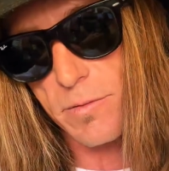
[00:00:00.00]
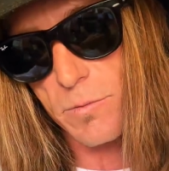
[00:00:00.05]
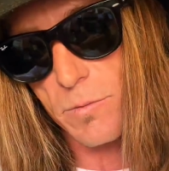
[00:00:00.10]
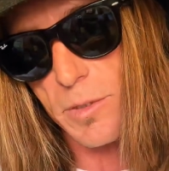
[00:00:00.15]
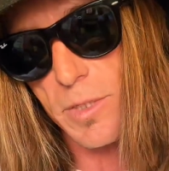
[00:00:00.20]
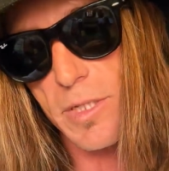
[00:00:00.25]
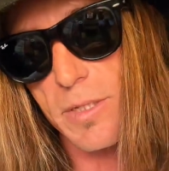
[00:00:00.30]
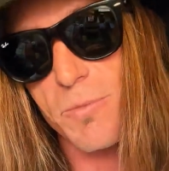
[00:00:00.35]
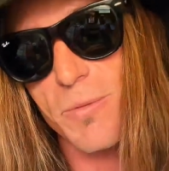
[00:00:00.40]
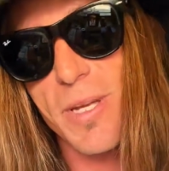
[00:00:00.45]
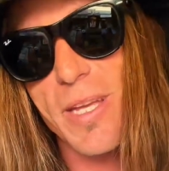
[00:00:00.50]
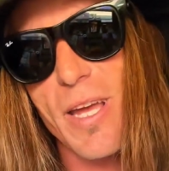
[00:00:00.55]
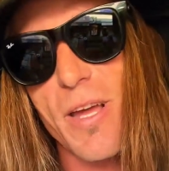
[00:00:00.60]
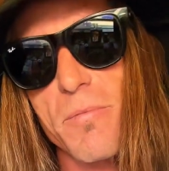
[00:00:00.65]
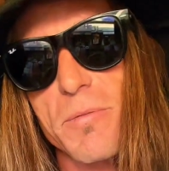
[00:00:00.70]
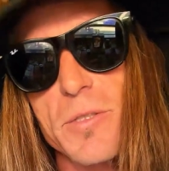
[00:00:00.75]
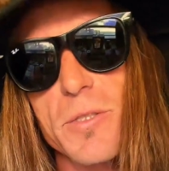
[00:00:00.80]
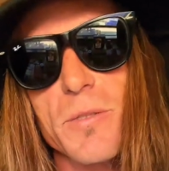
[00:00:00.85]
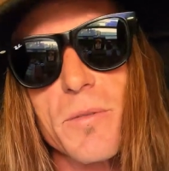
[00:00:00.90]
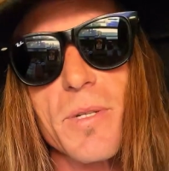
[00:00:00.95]
We
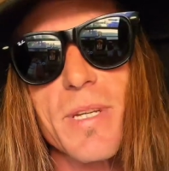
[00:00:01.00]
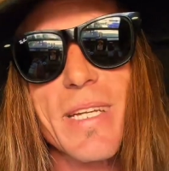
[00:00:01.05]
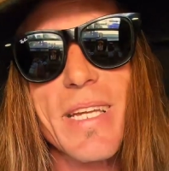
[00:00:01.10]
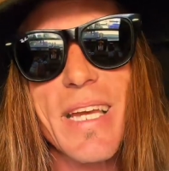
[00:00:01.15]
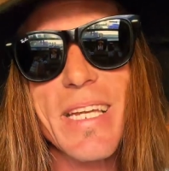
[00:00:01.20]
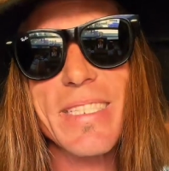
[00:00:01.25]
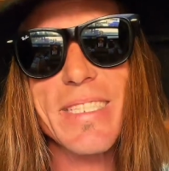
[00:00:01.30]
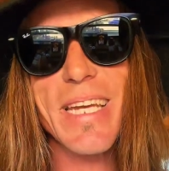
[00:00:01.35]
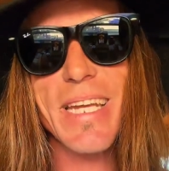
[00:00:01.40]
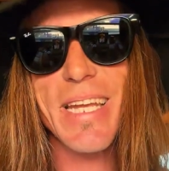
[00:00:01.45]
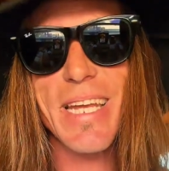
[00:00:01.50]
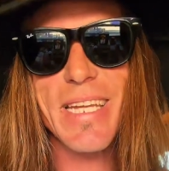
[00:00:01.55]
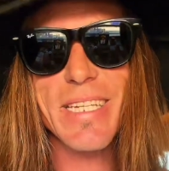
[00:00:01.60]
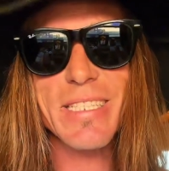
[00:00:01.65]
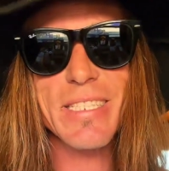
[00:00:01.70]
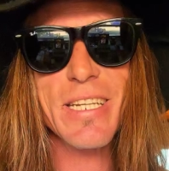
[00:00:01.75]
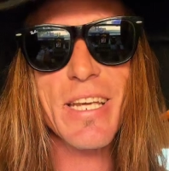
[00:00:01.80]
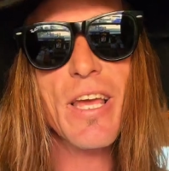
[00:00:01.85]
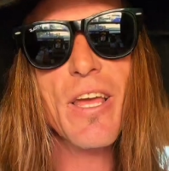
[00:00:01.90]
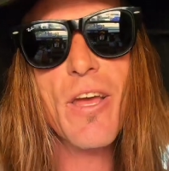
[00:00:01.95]
come to a dead
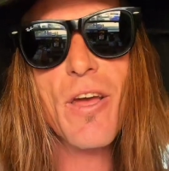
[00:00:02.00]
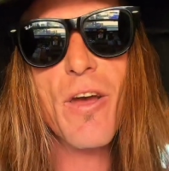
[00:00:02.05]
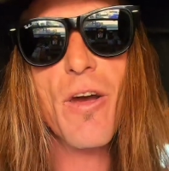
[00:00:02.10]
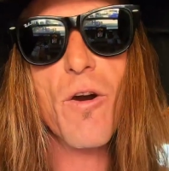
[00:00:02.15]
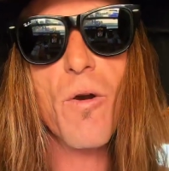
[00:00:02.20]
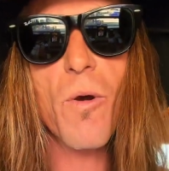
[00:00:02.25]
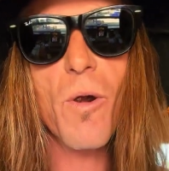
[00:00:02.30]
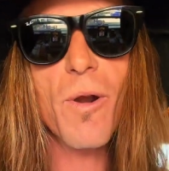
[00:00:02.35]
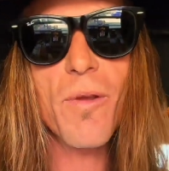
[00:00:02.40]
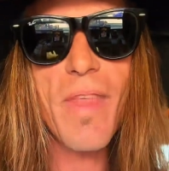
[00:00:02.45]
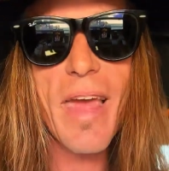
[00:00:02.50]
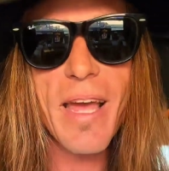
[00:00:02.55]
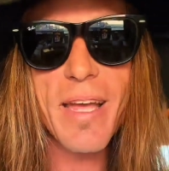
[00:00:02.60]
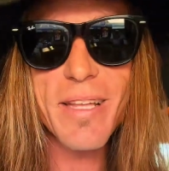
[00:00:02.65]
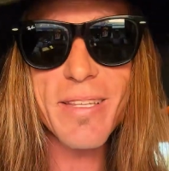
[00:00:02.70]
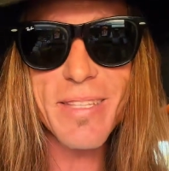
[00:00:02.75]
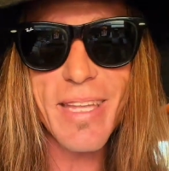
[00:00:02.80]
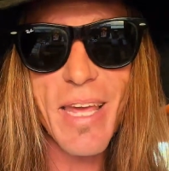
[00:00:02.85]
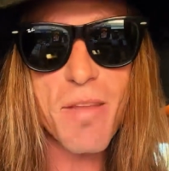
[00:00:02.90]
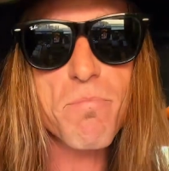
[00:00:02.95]
end. Or
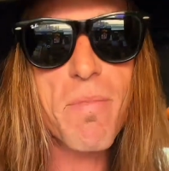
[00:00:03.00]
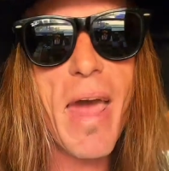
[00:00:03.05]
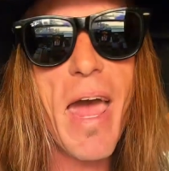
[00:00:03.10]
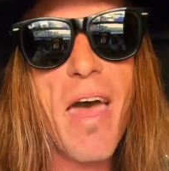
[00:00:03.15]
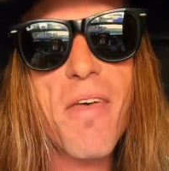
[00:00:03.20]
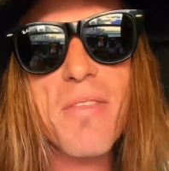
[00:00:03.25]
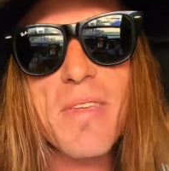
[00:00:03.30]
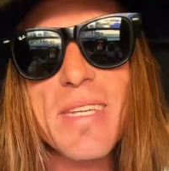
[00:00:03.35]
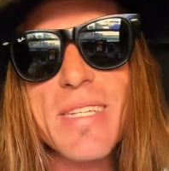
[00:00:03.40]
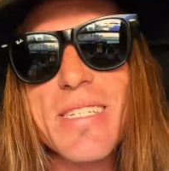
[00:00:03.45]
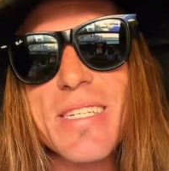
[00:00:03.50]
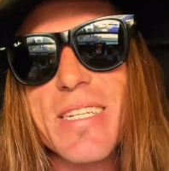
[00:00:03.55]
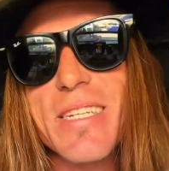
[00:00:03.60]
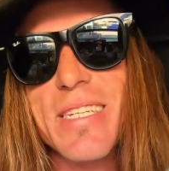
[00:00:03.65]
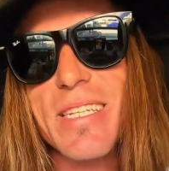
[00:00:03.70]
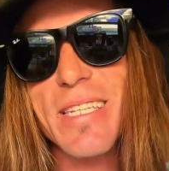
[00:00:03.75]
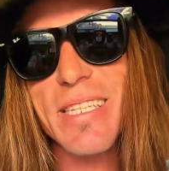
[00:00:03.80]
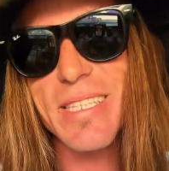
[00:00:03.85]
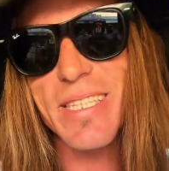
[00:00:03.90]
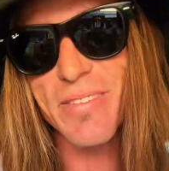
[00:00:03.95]
that path is
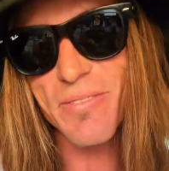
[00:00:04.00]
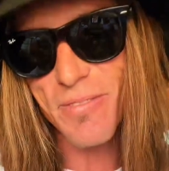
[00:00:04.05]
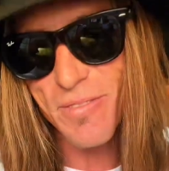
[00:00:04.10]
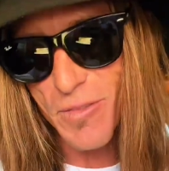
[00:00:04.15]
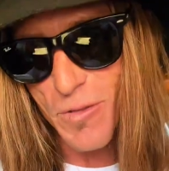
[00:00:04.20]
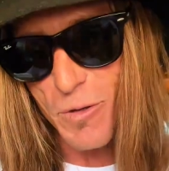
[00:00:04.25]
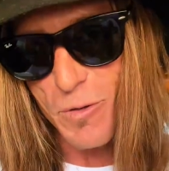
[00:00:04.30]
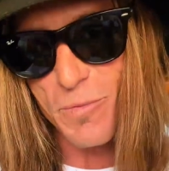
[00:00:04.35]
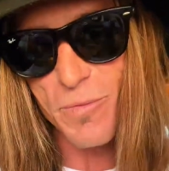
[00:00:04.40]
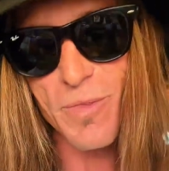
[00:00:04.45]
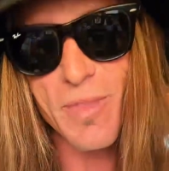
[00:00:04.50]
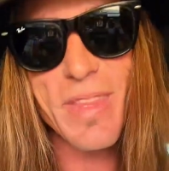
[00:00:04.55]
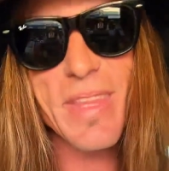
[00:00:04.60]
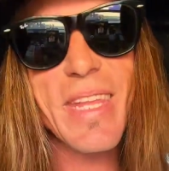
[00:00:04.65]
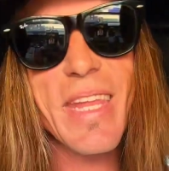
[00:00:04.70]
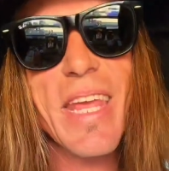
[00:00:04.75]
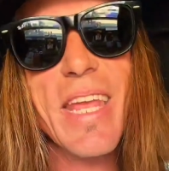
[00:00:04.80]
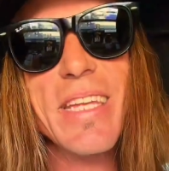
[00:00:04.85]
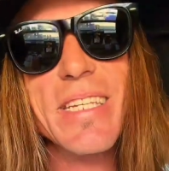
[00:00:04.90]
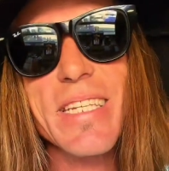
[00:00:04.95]
just
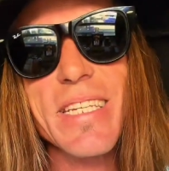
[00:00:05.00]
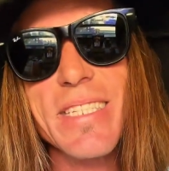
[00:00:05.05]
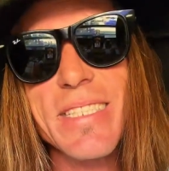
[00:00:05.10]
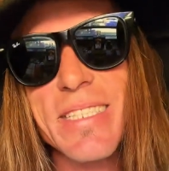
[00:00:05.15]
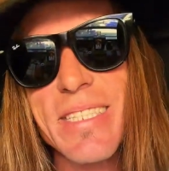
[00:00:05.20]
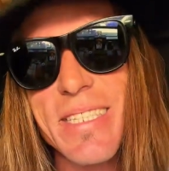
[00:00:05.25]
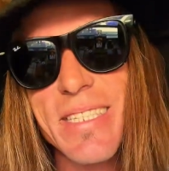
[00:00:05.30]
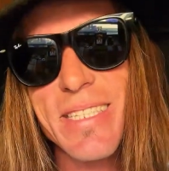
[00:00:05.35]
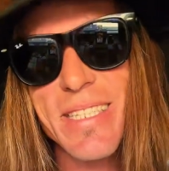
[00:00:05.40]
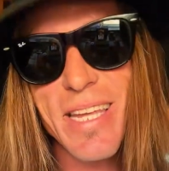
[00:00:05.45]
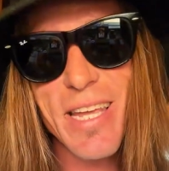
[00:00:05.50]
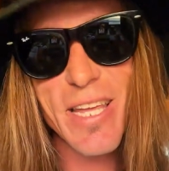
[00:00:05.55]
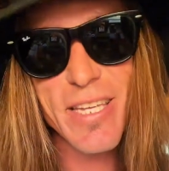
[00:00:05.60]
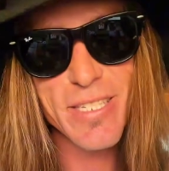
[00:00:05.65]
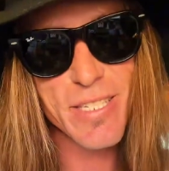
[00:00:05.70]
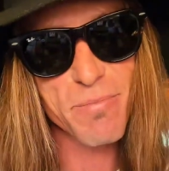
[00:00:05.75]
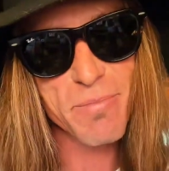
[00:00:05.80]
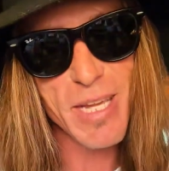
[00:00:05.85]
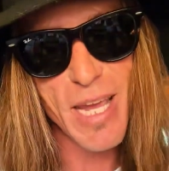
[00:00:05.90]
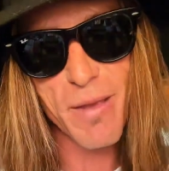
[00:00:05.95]
ended.
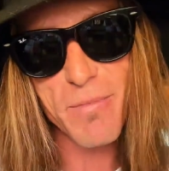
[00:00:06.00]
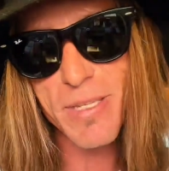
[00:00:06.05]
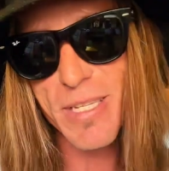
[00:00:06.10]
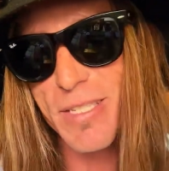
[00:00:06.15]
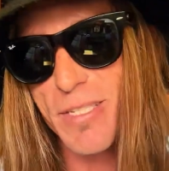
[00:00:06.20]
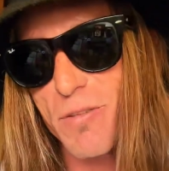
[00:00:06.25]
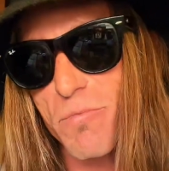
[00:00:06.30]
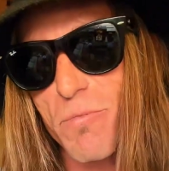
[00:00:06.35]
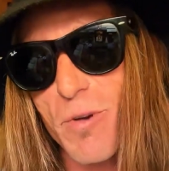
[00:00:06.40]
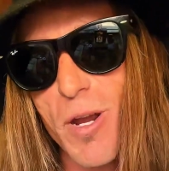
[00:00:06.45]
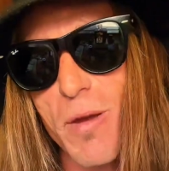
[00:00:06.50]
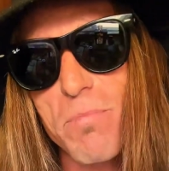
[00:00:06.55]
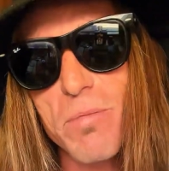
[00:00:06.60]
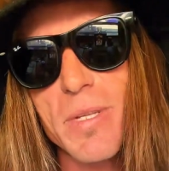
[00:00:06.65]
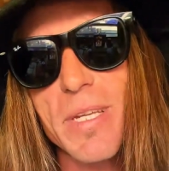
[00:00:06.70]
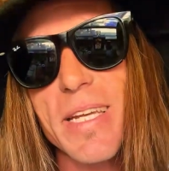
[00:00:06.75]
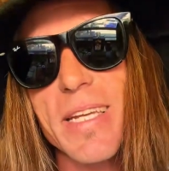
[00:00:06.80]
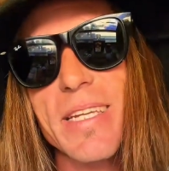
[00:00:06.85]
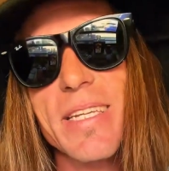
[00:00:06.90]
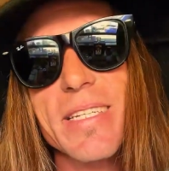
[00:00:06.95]
Sometimes it's
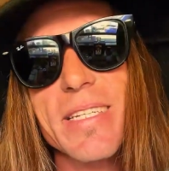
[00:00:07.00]
abruptly.